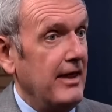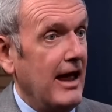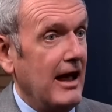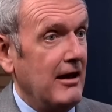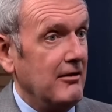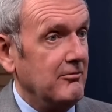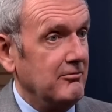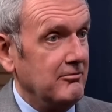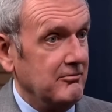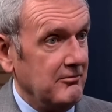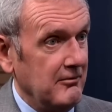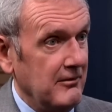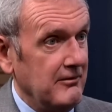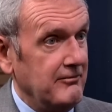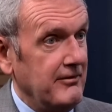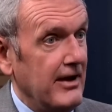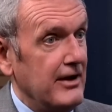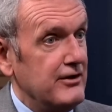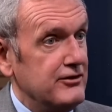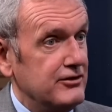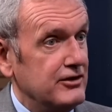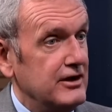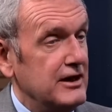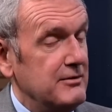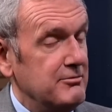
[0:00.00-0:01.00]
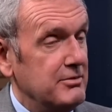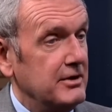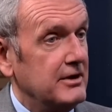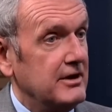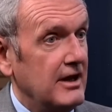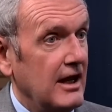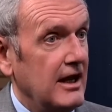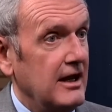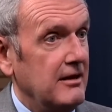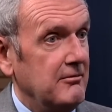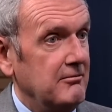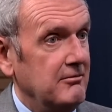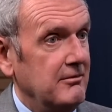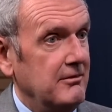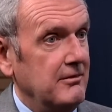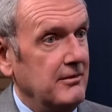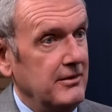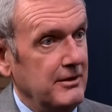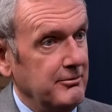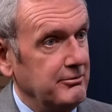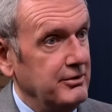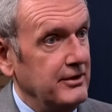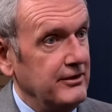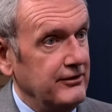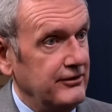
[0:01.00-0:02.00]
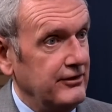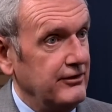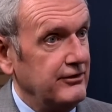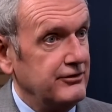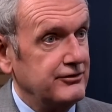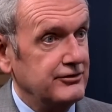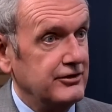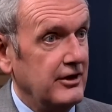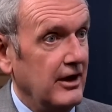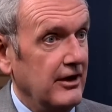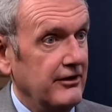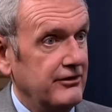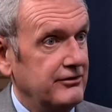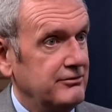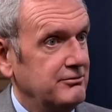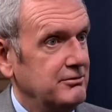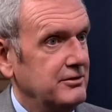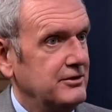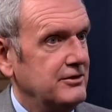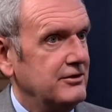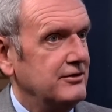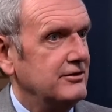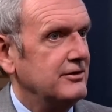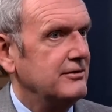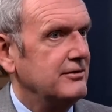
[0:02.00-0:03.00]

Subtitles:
that eventually became the Prince's Trust, which is